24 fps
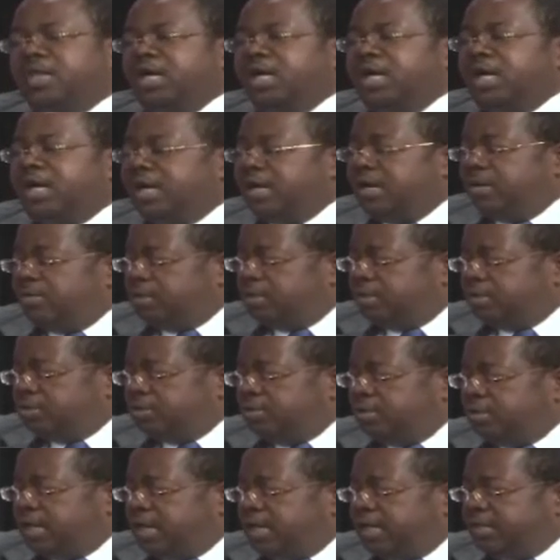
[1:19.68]
I would
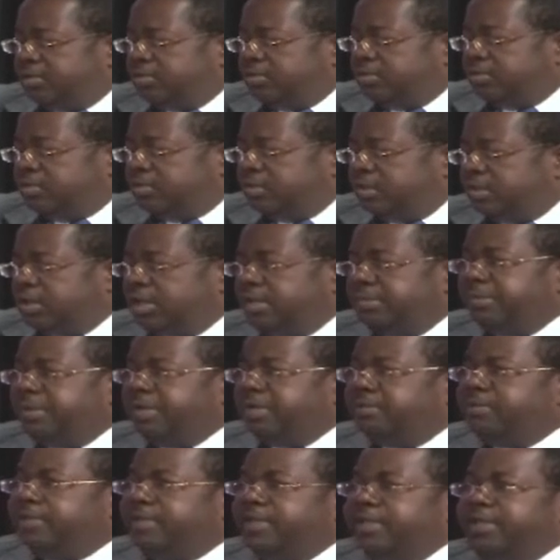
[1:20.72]
also like to talk
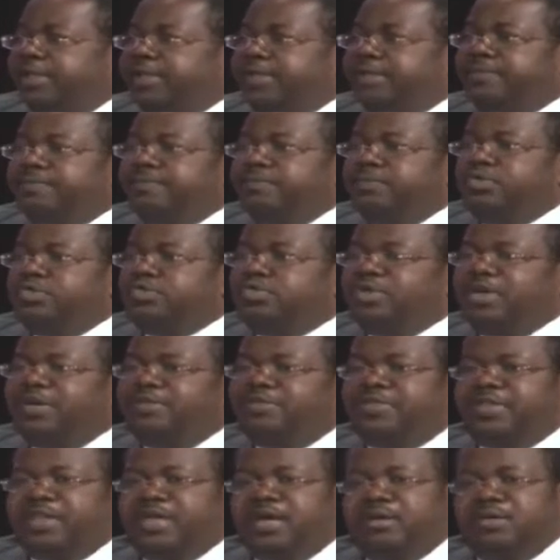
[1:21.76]
about the
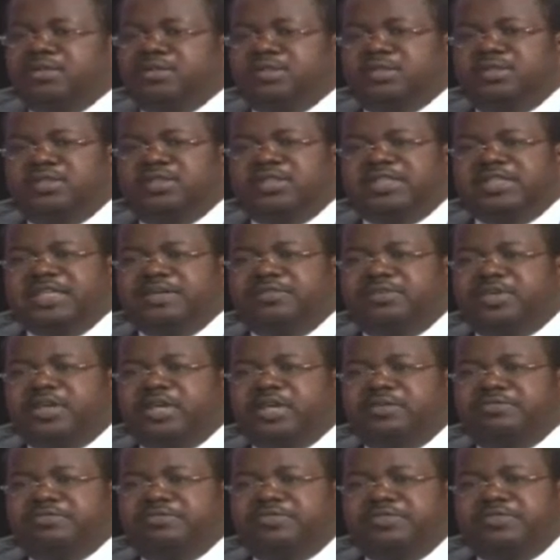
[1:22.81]

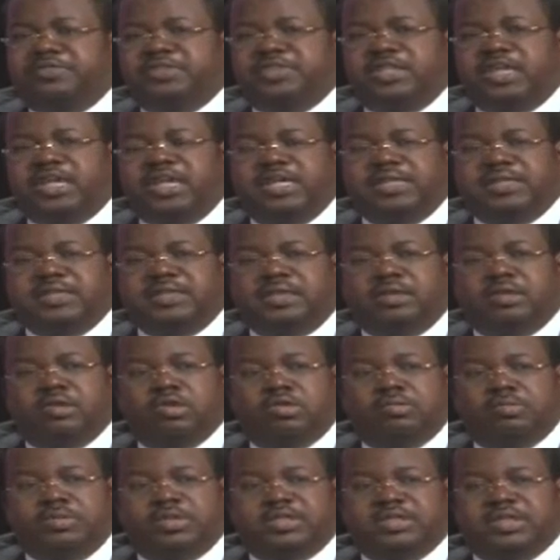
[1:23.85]
12,758
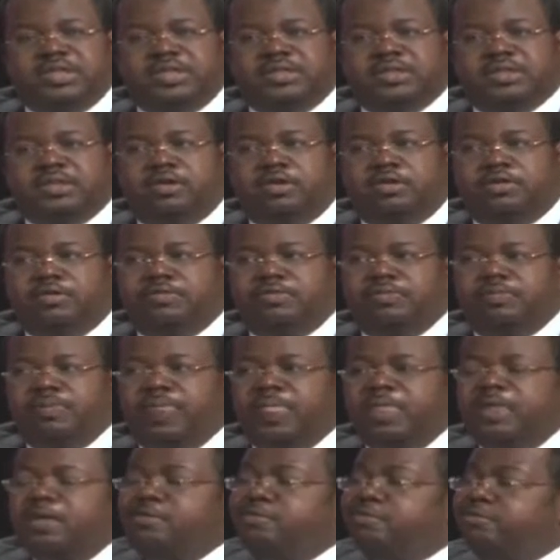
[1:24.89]
kilometers of
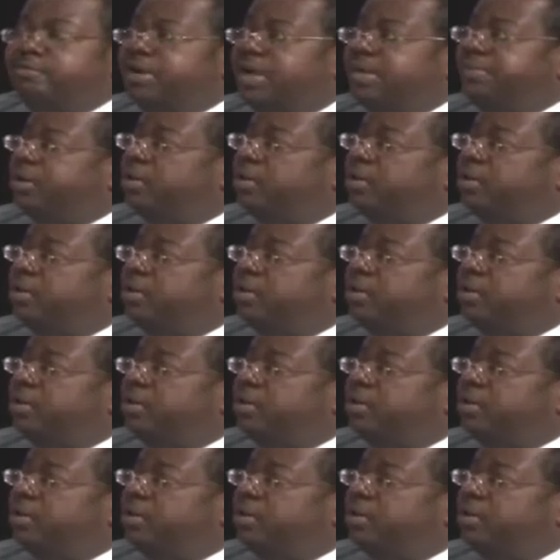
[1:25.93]
fiber